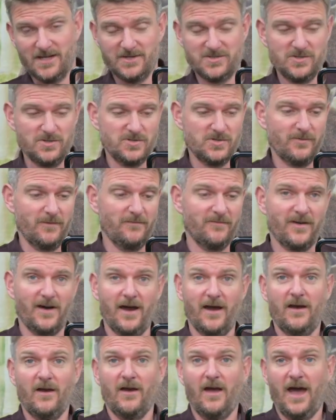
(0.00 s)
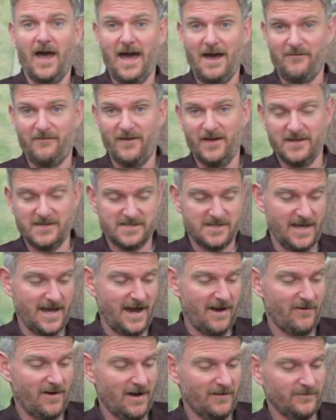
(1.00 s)
like Rimfire, FAC
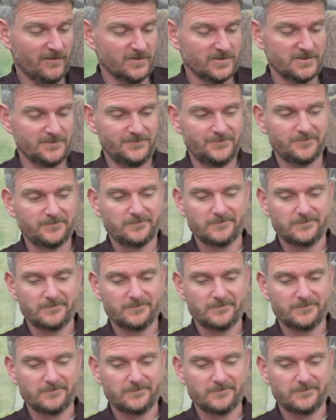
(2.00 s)
air rifles.